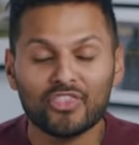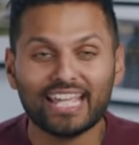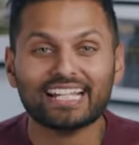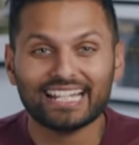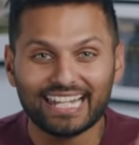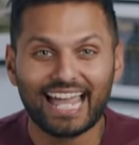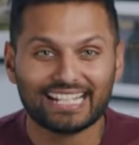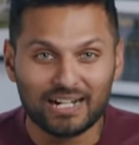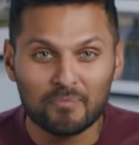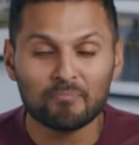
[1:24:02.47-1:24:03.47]
Think
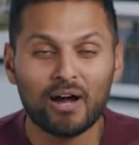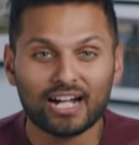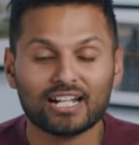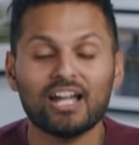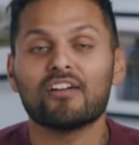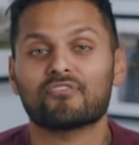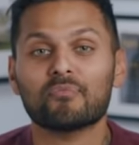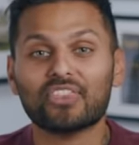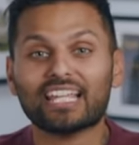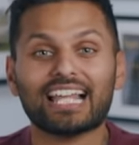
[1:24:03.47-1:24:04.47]
Like a Monk,
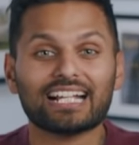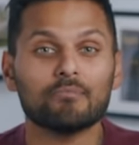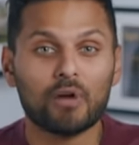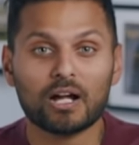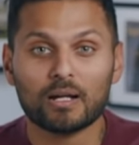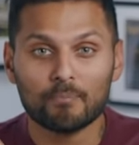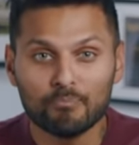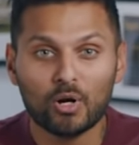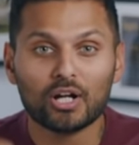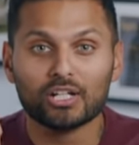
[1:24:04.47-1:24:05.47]
from
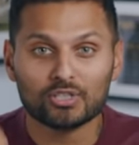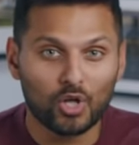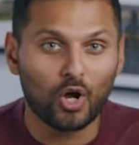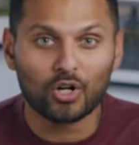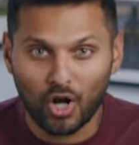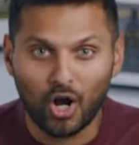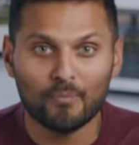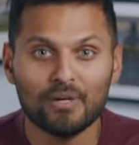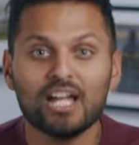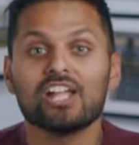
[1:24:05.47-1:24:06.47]

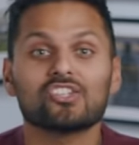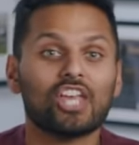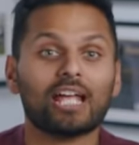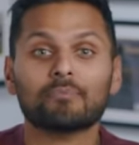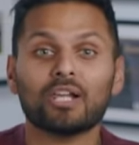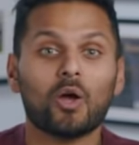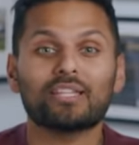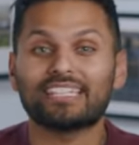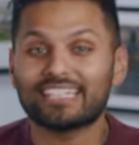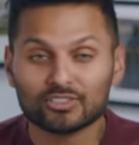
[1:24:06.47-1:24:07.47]
thinklikeamonkbook.com. Check below
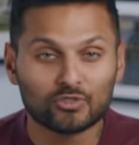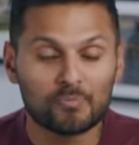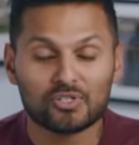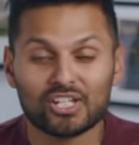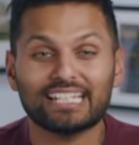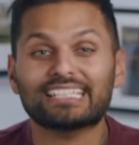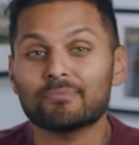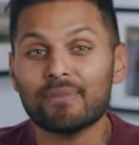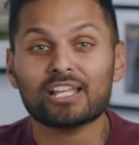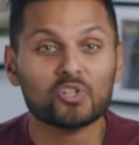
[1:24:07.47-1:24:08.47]
in the description to
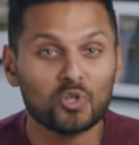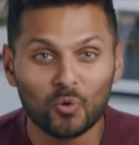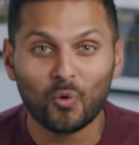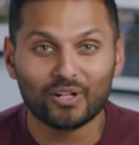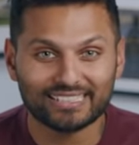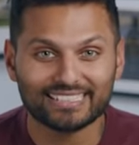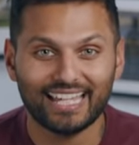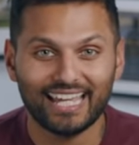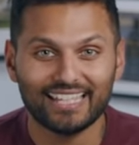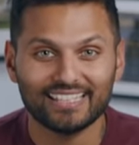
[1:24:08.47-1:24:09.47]
make sure you order
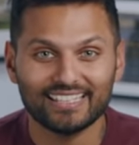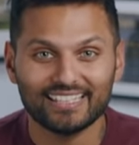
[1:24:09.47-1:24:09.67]
today.